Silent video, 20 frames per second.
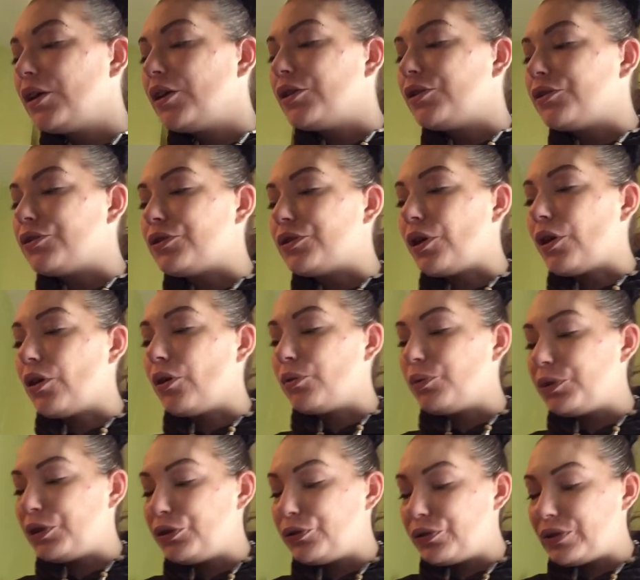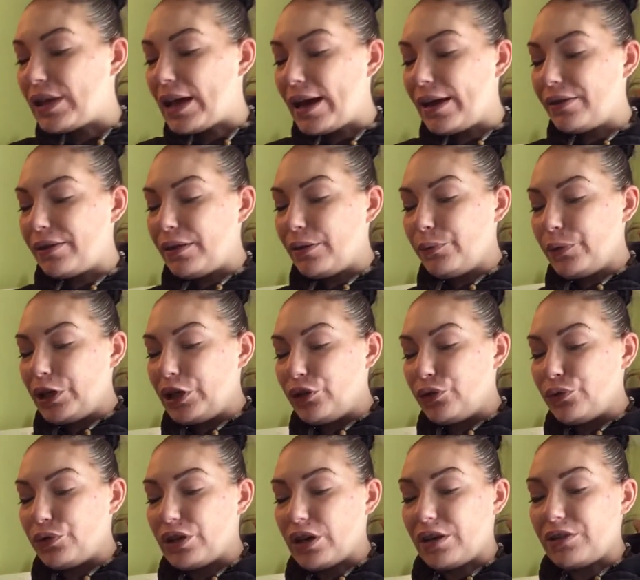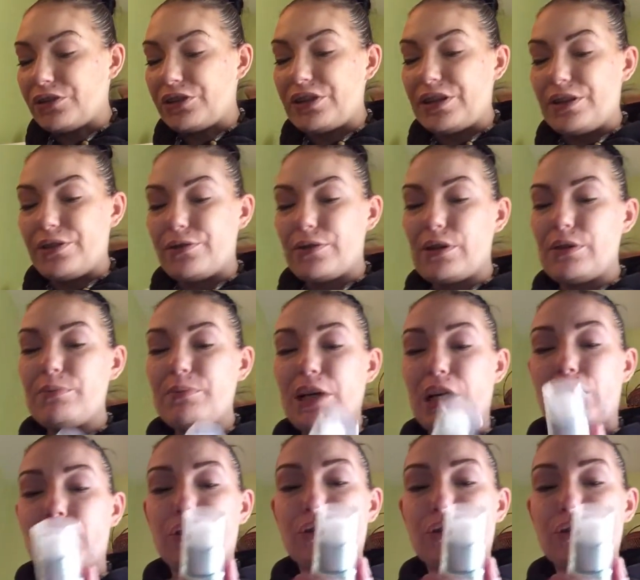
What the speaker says: So we use that. Then we use our serum, our